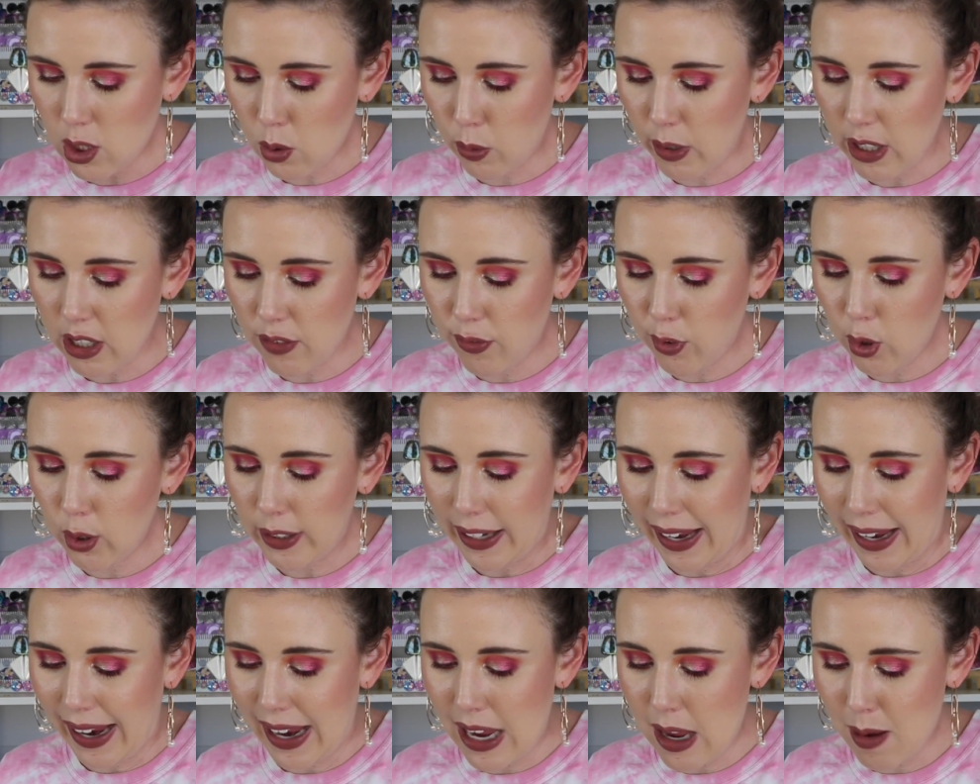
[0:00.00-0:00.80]

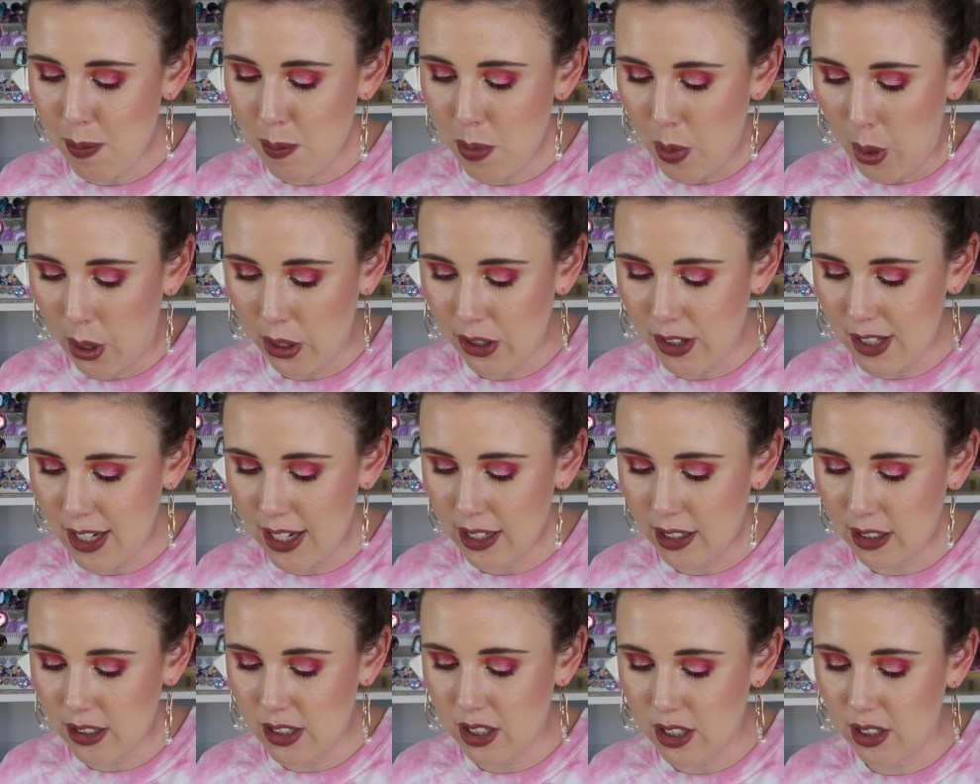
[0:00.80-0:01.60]
24k
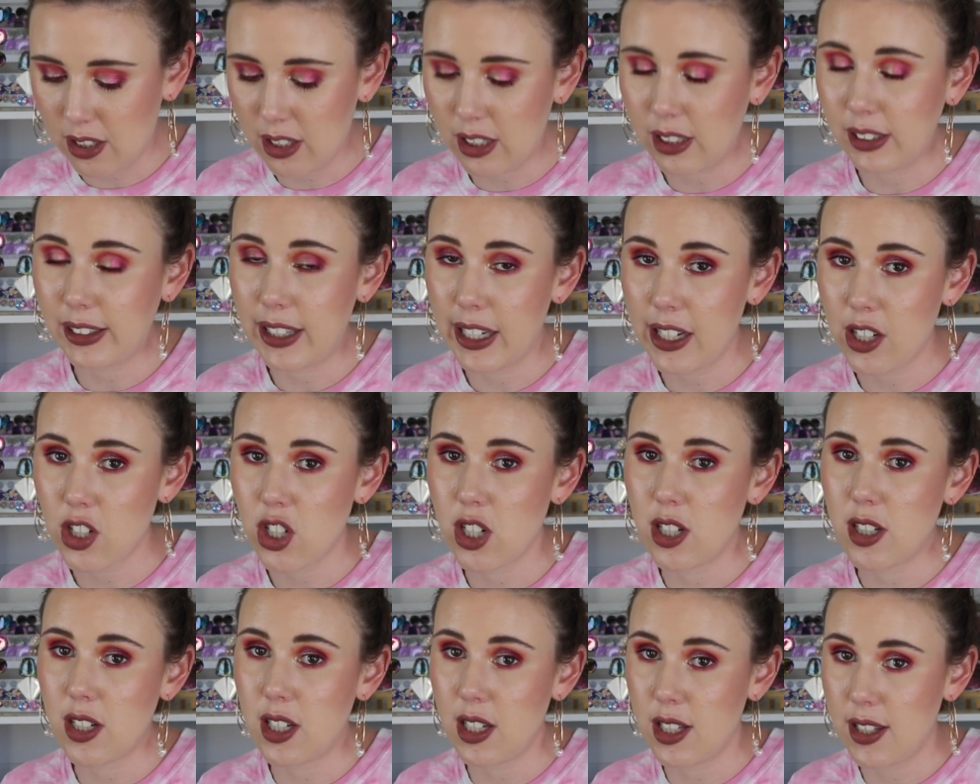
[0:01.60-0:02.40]
birthday
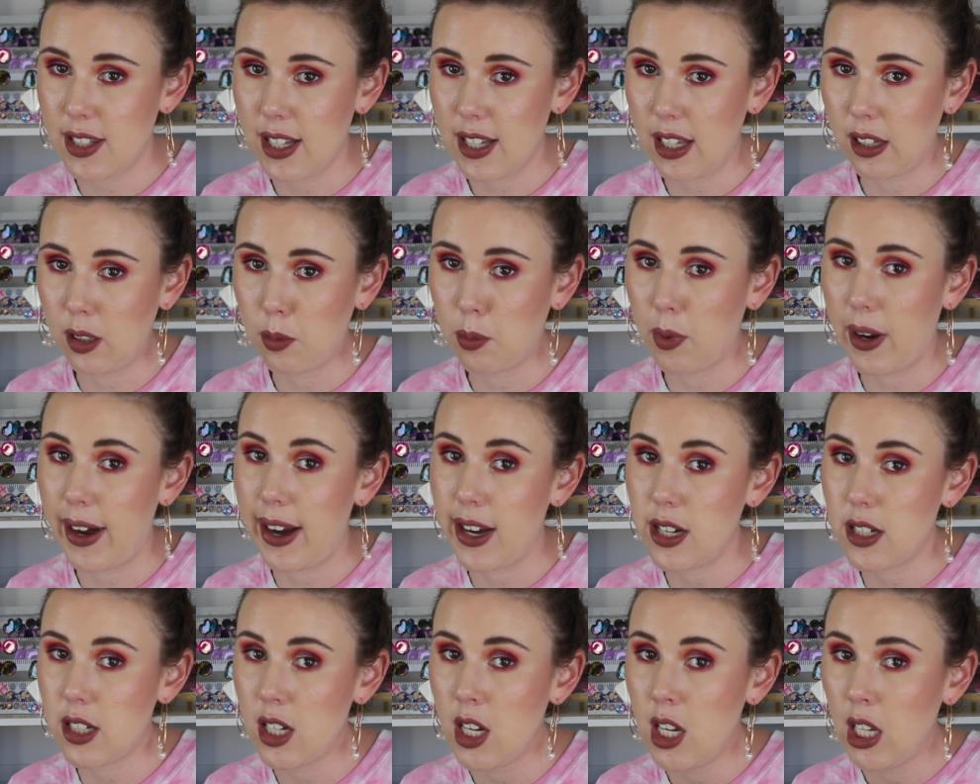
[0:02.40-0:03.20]
collection to
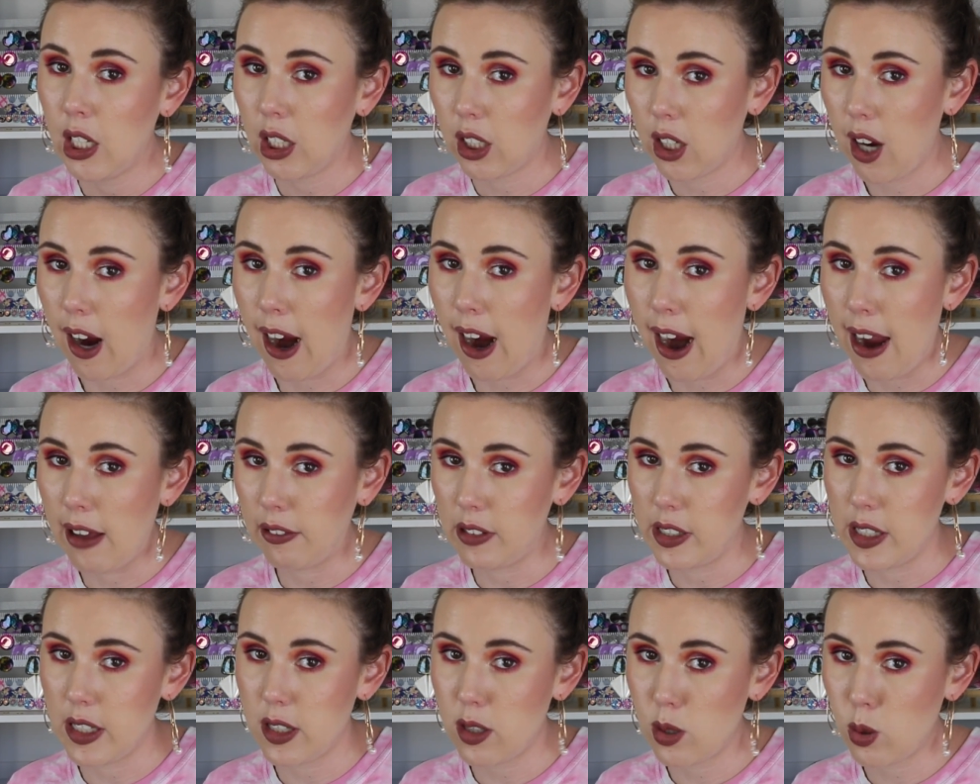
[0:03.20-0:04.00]
celebrate
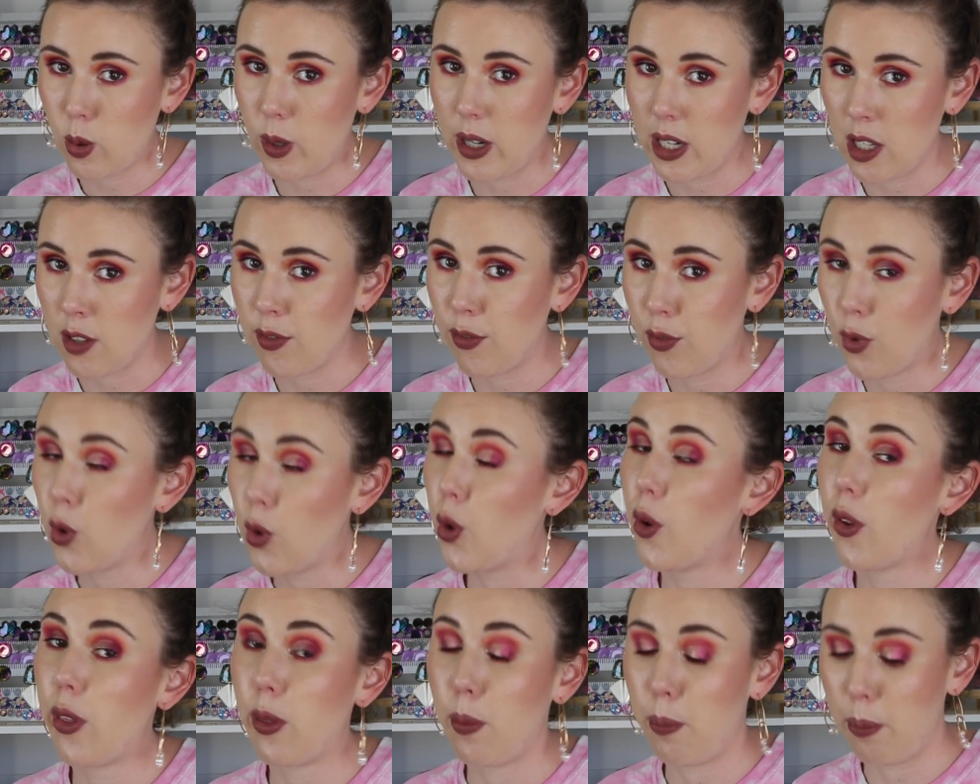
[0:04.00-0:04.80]
kylie's
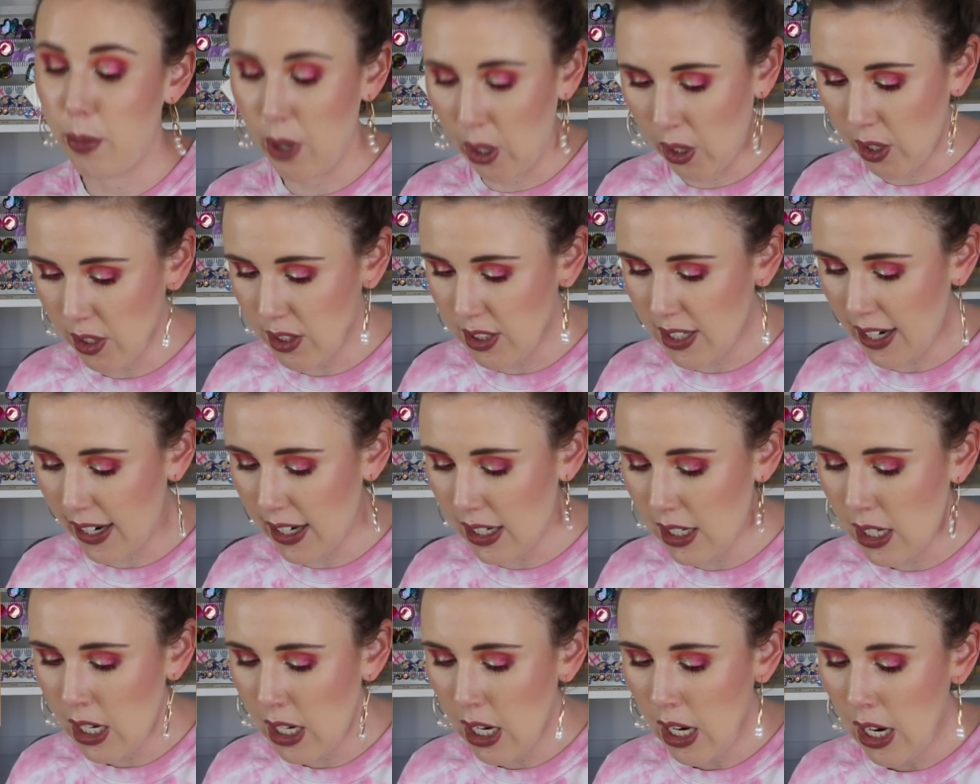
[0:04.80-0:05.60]
24th
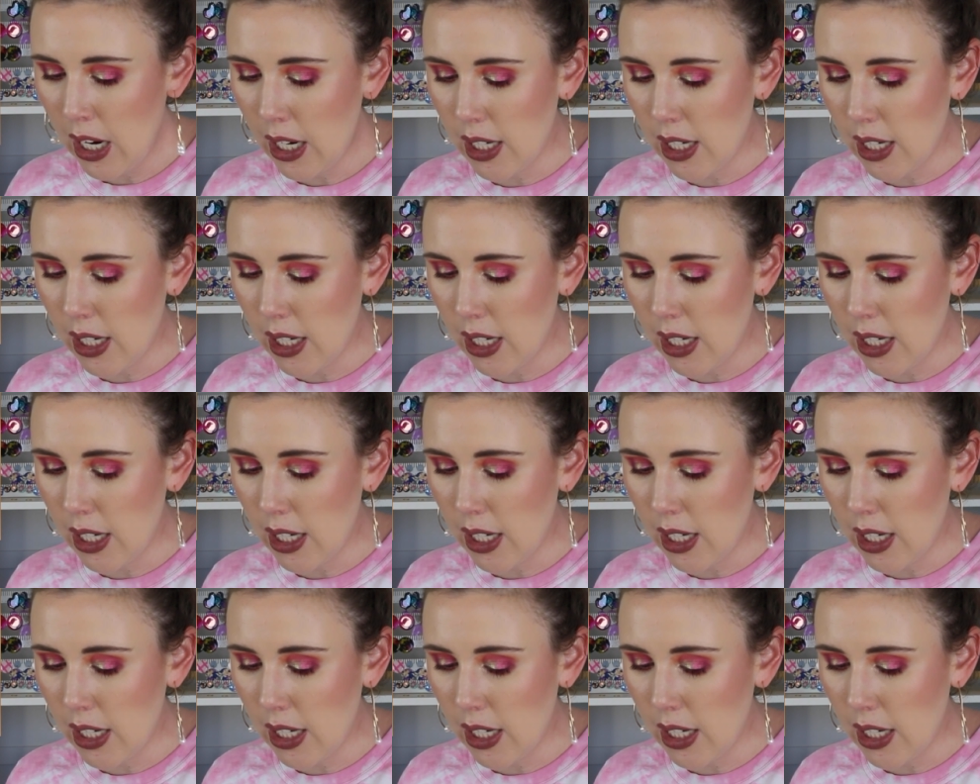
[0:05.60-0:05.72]
birthday